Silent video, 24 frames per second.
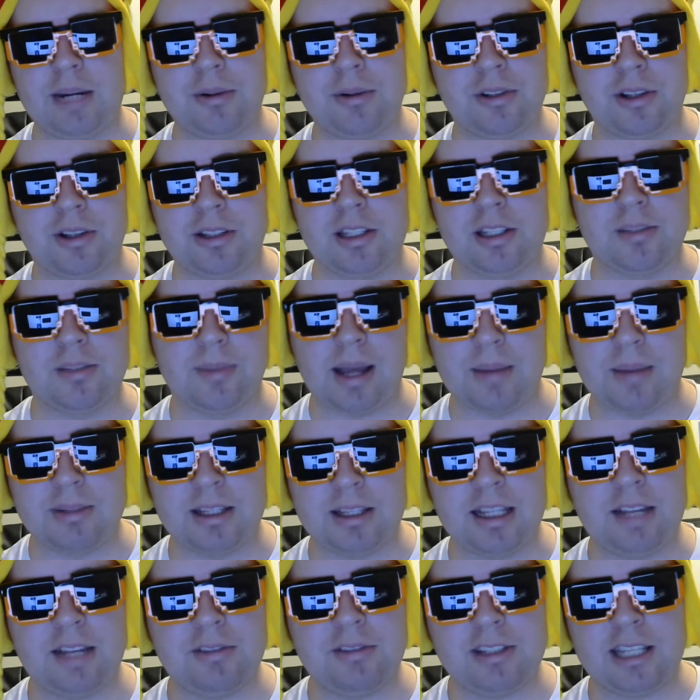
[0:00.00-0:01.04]
on these maps,
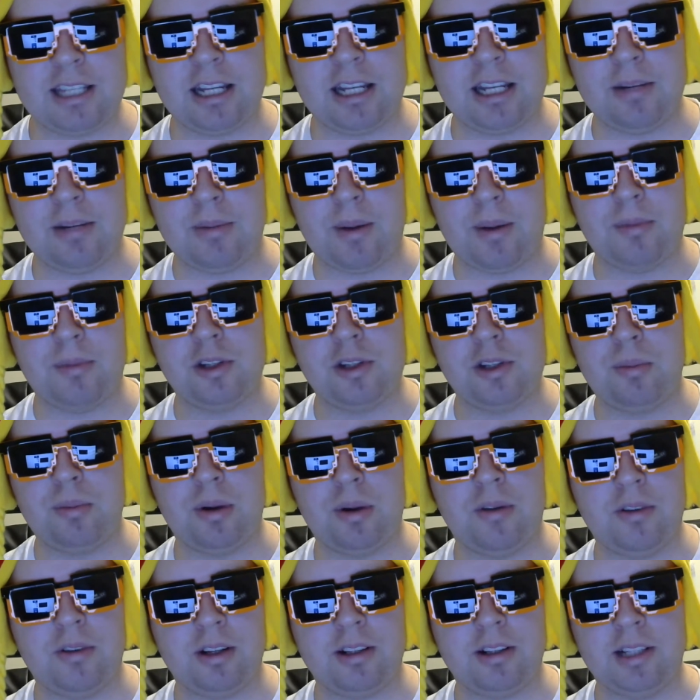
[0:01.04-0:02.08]
and they've set them up so
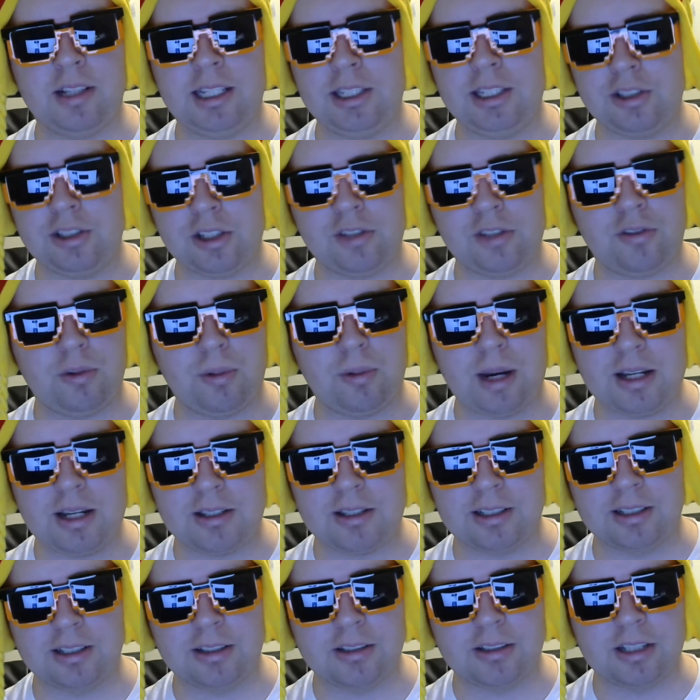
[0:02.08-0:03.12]
perfectly just for
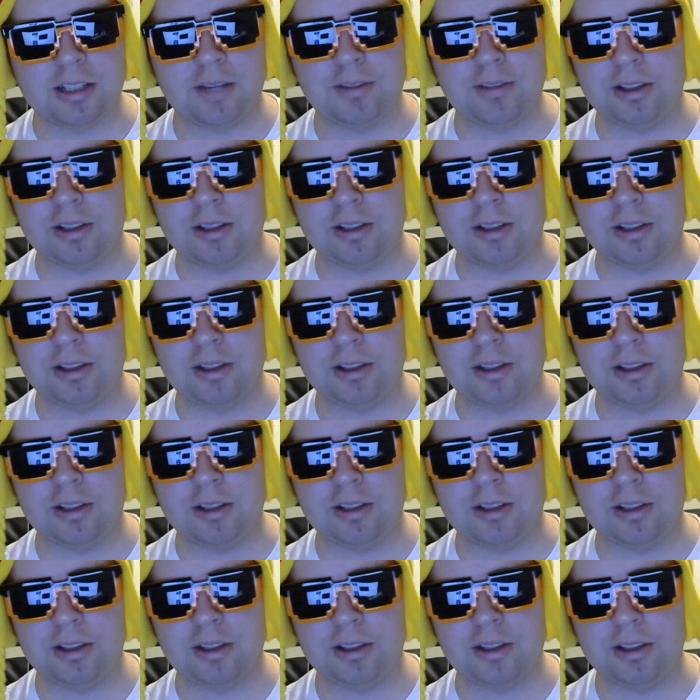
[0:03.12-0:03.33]
racing and stuff.